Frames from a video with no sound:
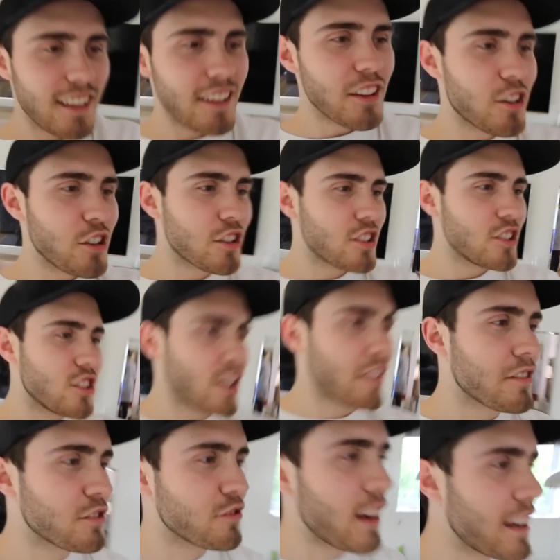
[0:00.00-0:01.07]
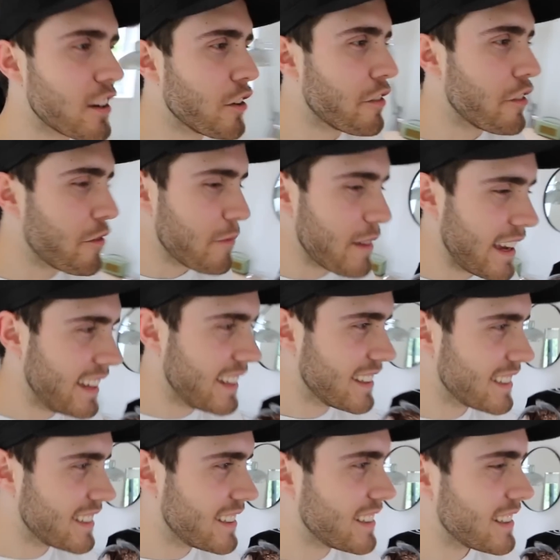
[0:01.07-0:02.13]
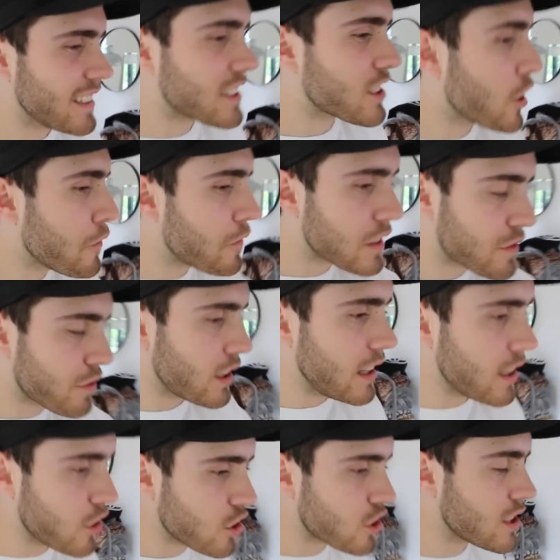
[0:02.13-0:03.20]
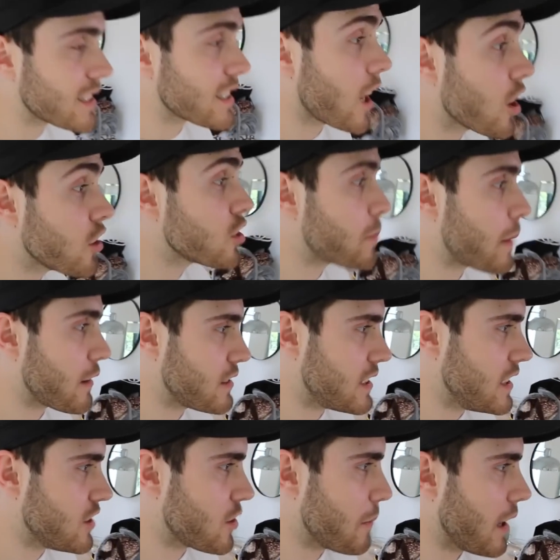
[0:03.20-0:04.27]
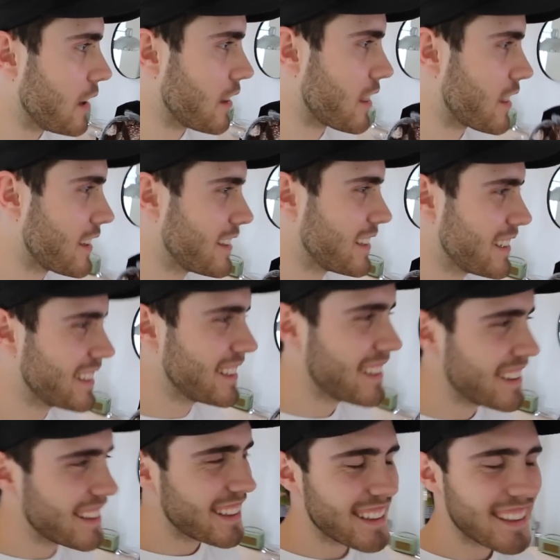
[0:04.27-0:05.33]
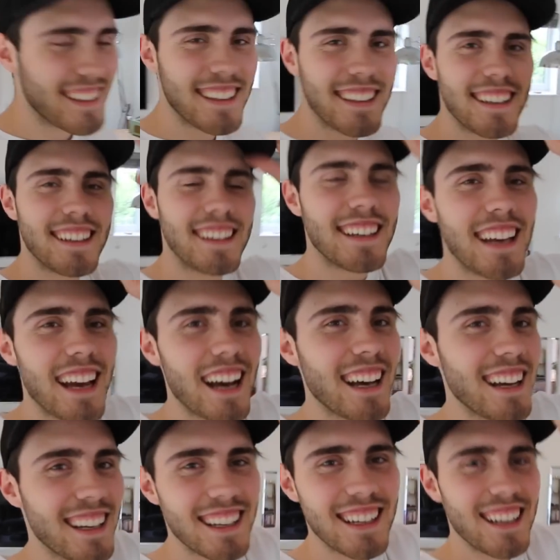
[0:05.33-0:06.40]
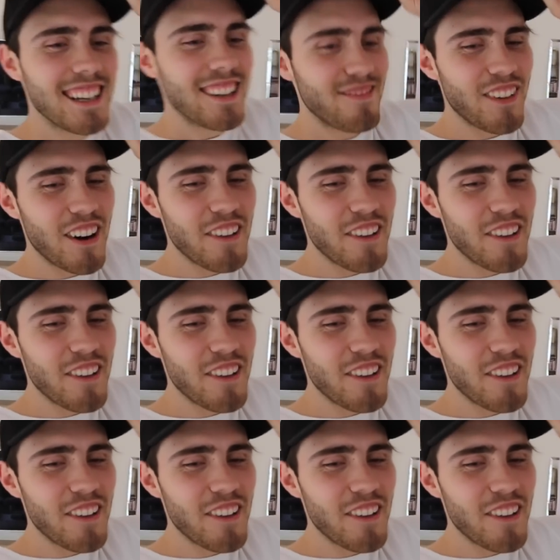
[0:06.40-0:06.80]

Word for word: No, the cushions you have to rent off of me. The sofa's free. The cushions are £100 each a month. The green ones are 150. Yeah.